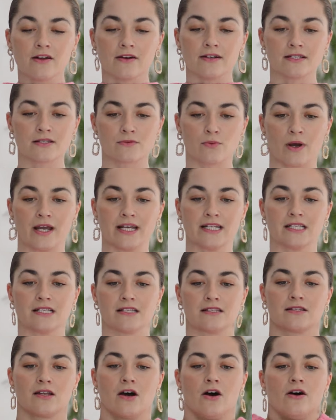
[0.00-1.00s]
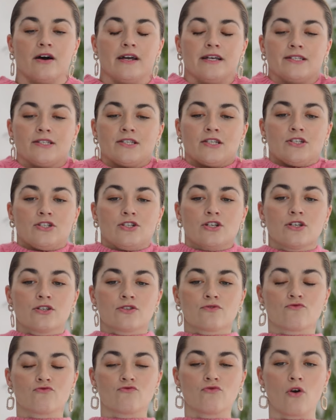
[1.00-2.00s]
nice way to start is to
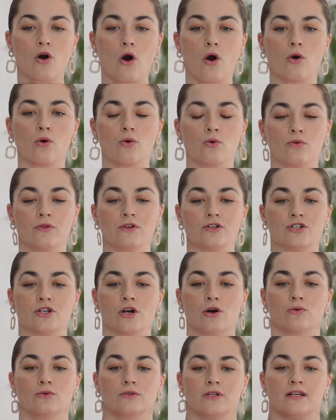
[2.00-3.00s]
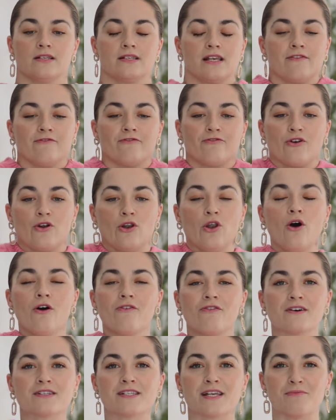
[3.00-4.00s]
just roll the shoulders, and for a lot
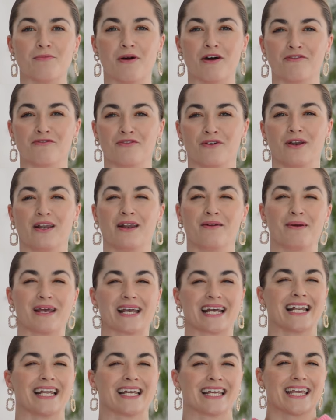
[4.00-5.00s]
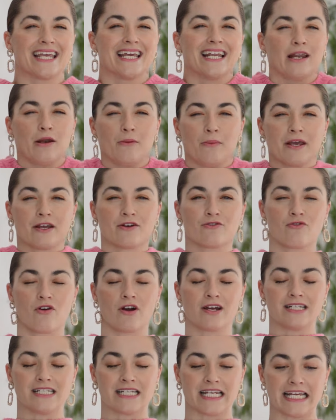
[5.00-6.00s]
of us it might feel a little bit clicky, a little bit
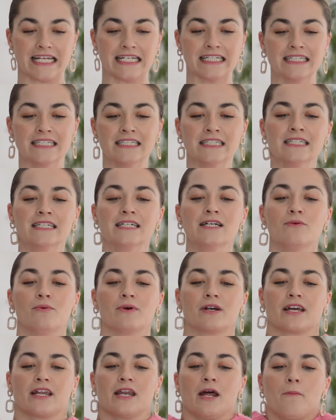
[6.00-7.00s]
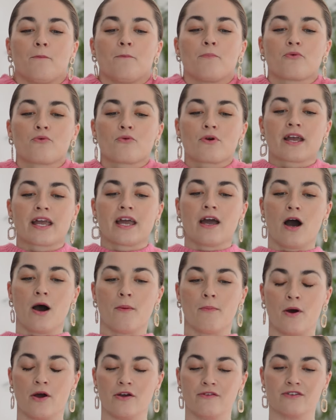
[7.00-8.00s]
grindy. We're going to bring it
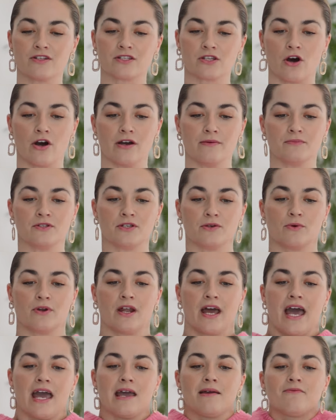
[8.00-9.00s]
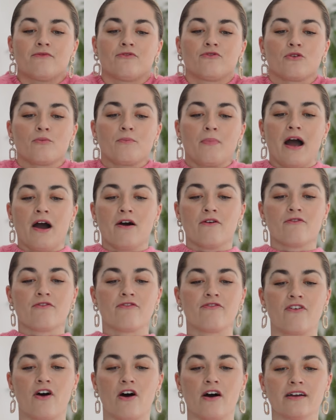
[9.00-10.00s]
up over time, so you want to aim for about
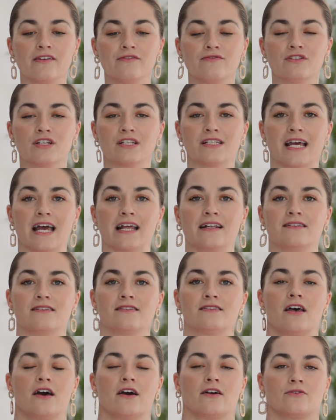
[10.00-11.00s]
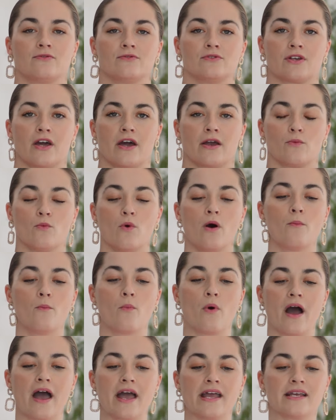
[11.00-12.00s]
5 to 10 circles going one
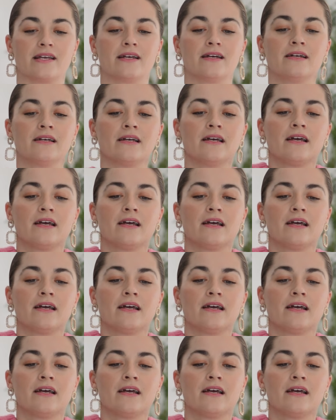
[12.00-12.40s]
way